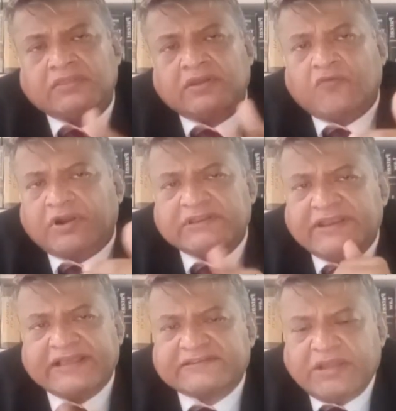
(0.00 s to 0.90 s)
Now, what is the
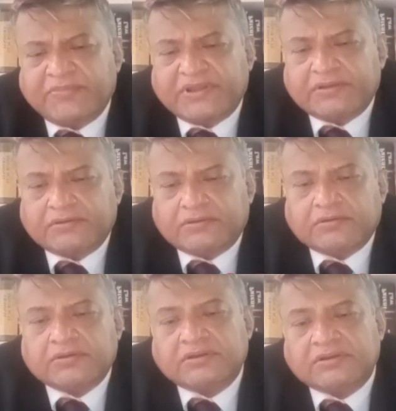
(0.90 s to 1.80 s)
next step?
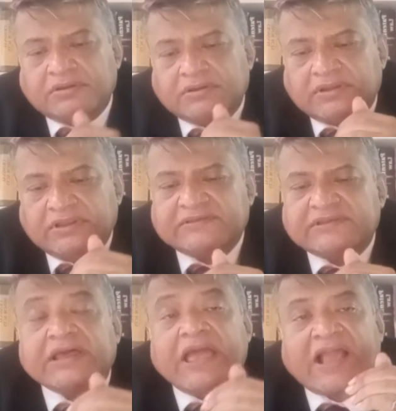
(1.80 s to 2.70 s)
Is
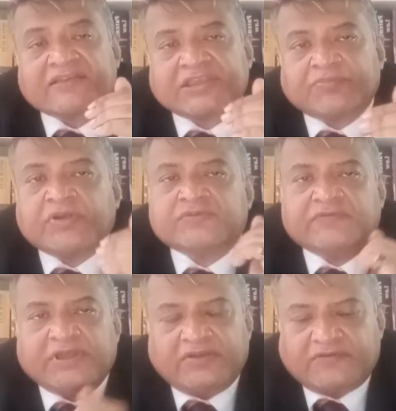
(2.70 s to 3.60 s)
acceptance
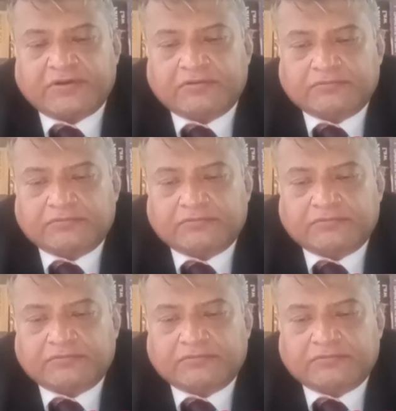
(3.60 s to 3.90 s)
of the gift.